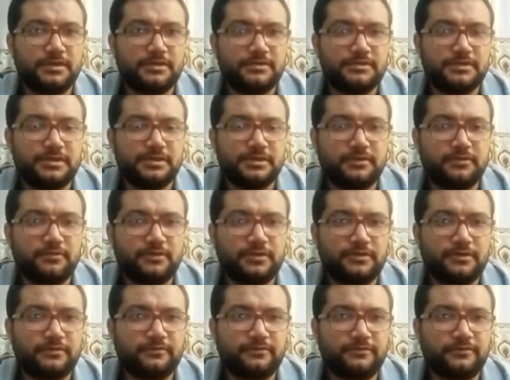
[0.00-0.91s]
Thank you,
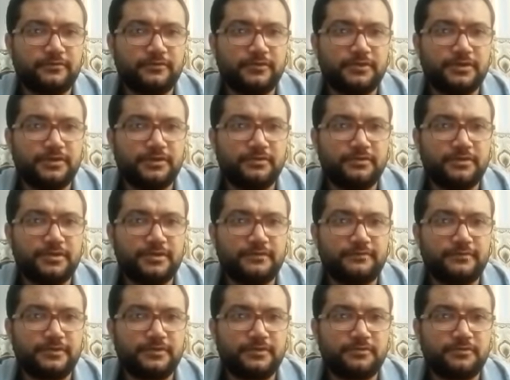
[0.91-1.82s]
and for anyone have
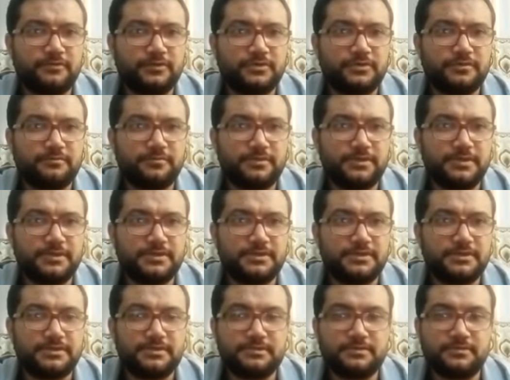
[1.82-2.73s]
any question,
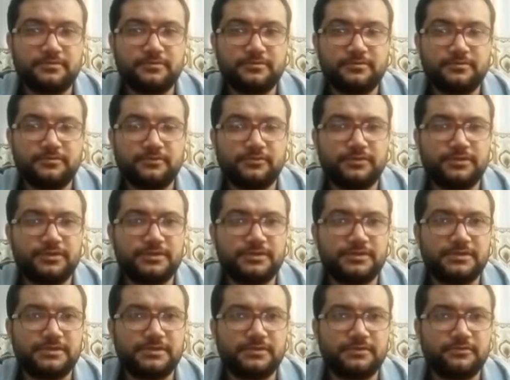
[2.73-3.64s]
please don't
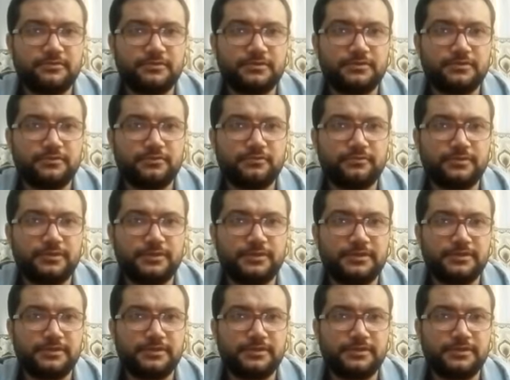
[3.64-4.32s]
hesitate to send to me.